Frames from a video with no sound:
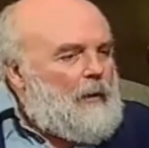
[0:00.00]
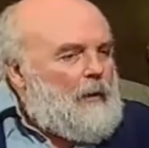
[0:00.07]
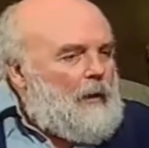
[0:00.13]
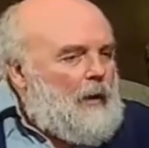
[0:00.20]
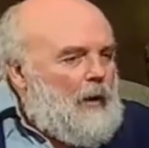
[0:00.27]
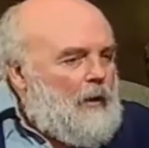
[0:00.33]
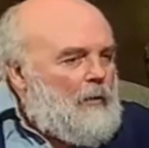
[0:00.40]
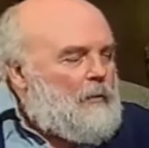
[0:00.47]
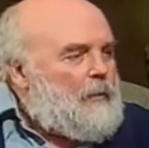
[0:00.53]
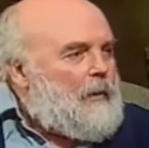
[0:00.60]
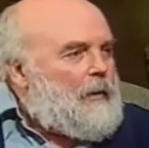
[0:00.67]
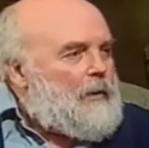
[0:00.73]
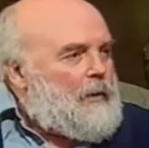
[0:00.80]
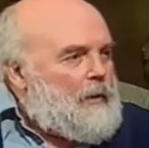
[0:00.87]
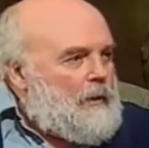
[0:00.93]

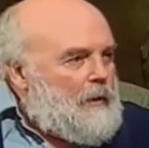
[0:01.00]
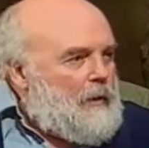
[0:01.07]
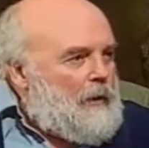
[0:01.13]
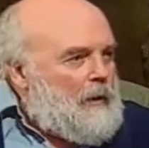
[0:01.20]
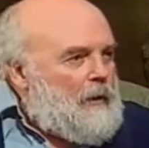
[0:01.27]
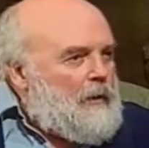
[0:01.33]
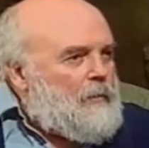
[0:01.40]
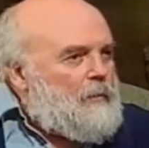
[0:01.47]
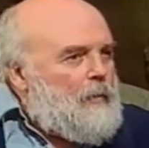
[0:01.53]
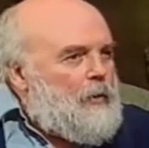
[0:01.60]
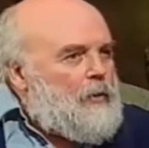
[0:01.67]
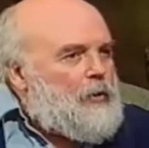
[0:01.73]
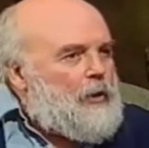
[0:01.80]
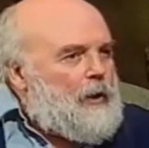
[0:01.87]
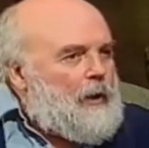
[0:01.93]
hopeless, and this
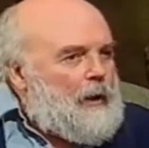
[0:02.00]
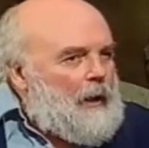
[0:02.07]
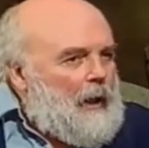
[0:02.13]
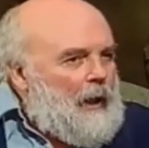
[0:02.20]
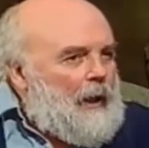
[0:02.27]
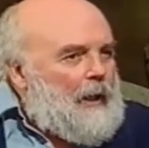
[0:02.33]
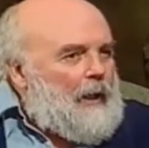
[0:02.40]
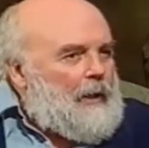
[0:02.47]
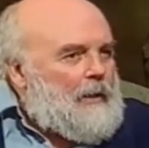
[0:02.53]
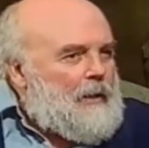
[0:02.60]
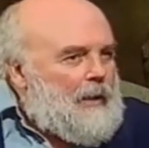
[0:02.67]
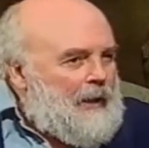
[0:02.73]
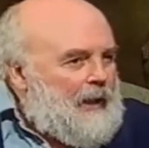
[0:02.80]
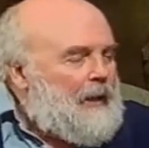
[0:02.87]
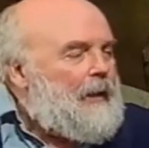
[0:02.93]
pushing, and it's
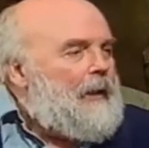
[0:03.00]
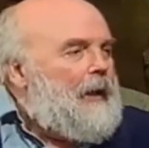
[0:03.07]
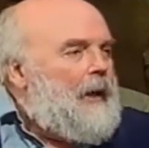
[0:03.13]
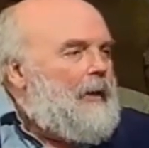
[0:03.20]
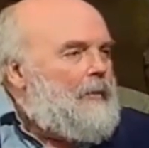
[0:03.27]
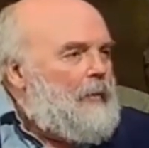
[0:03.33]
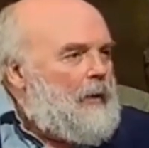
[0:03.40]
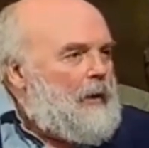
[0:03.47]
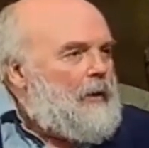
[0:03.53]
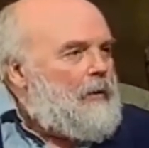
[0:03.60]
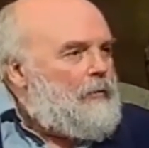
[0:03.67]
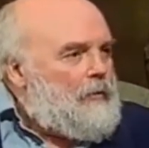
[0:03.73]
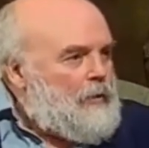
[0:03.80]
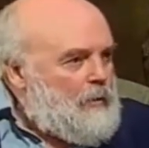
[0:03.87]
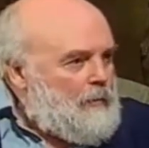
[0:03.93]
that I'm really
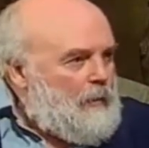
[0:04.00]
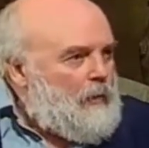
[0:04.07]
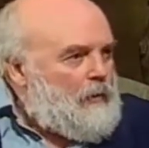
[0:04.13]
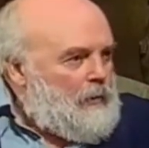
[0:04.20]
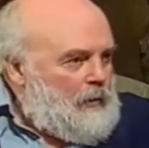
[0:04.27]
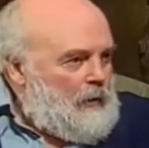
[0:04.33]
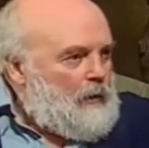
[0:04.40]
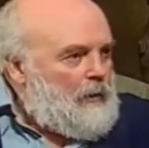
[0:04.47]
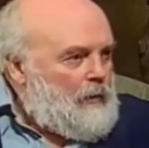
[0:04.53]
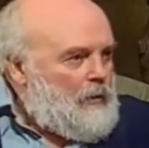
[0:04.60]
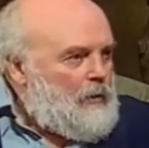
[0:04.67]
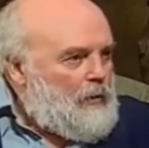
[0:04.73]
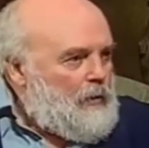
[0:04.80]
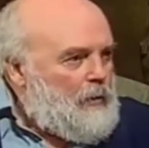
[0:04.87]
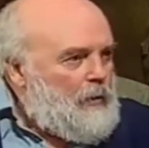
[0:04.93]
responding
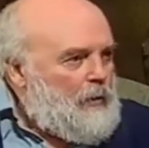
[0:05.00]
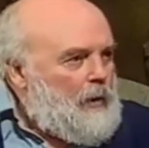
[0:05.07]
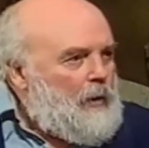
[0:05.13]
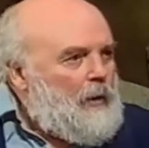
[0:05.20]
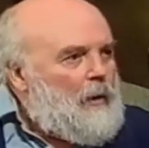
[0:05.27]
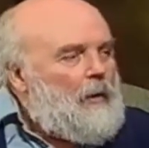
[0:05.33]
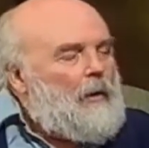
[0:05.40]
to.